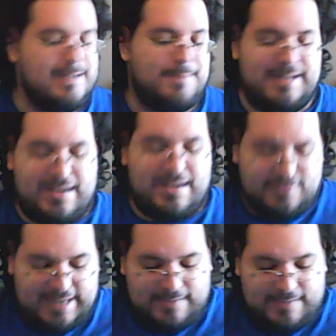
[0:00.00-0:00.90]
But that was
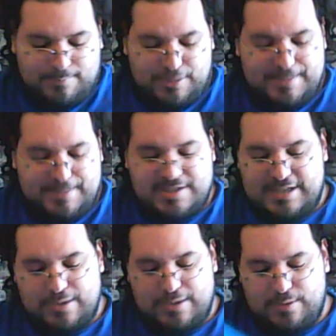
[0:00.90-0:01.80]
like pretty much
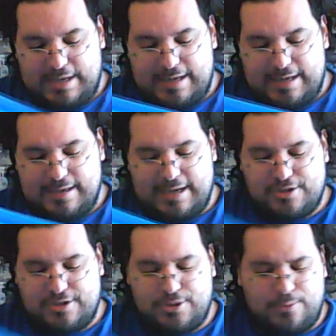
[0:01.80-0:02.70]
the only
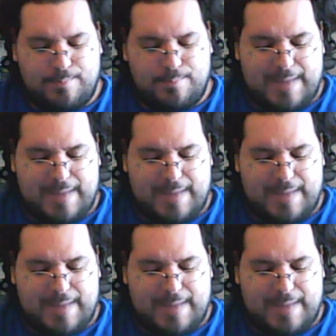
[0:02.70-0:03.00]
issue,